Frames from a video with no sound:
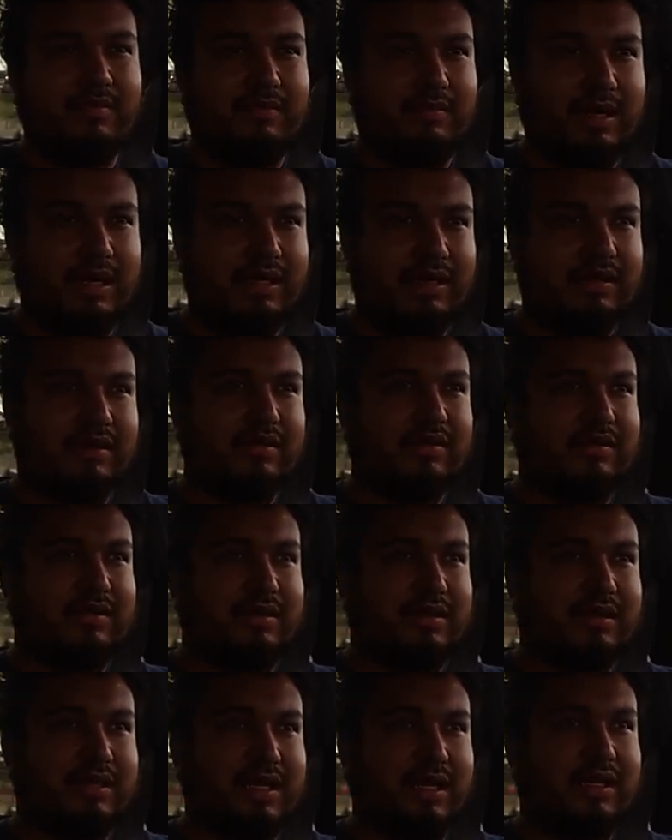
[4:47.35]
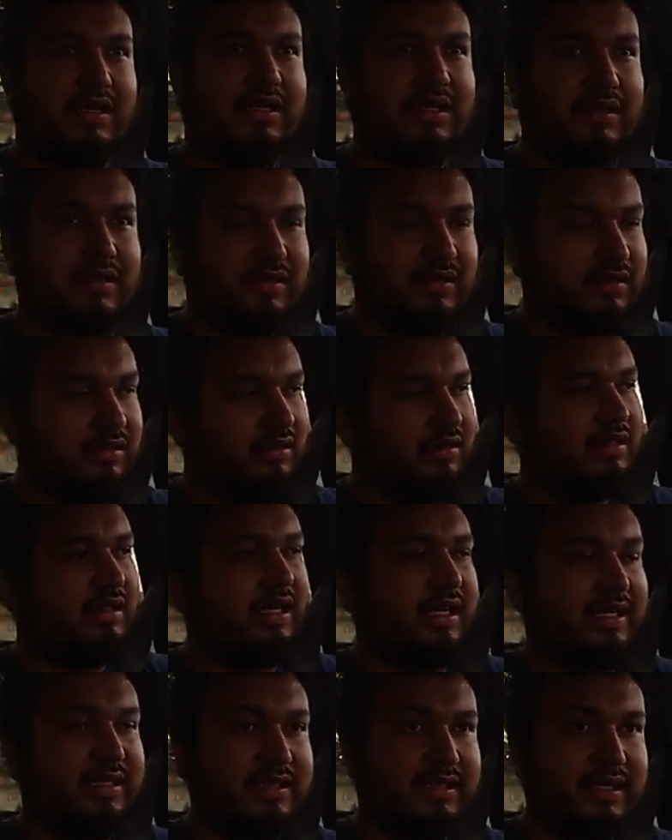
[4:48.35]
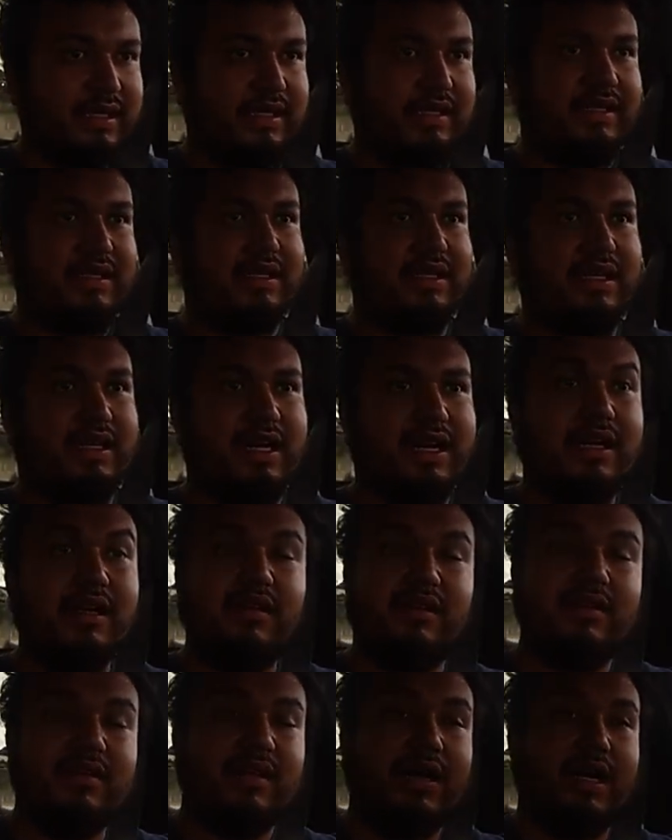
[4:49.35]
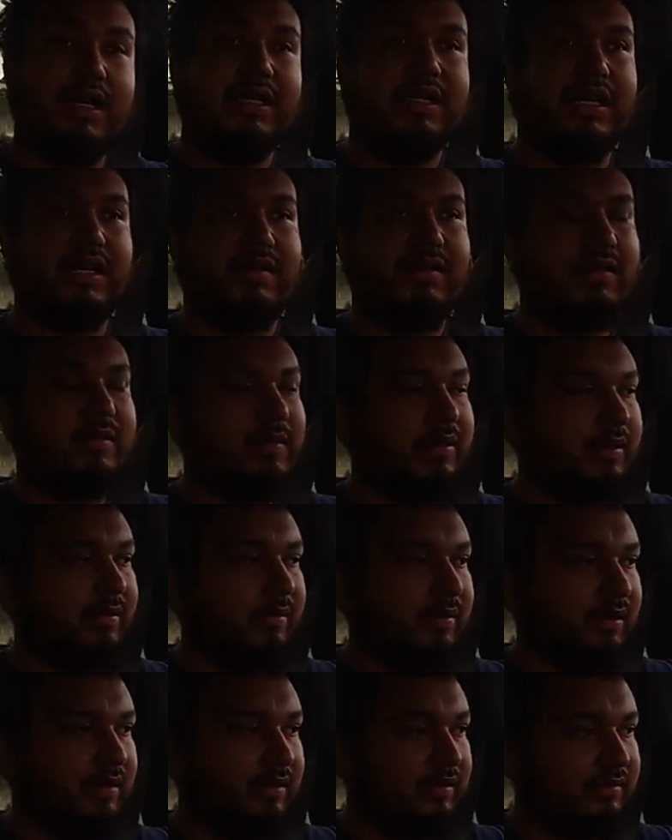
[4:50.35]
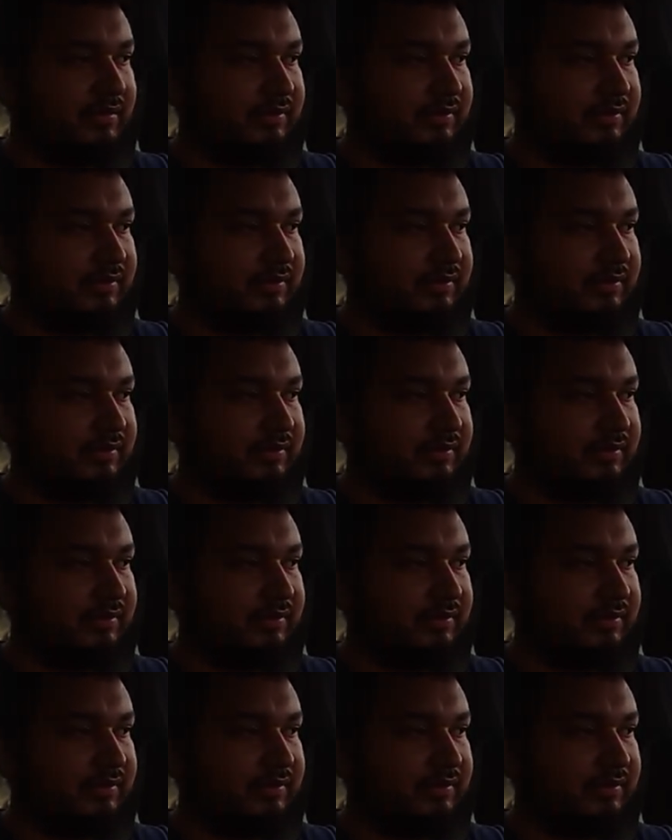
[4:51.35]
my 2nd or 3rd day taking it. I don't know, I can't remember.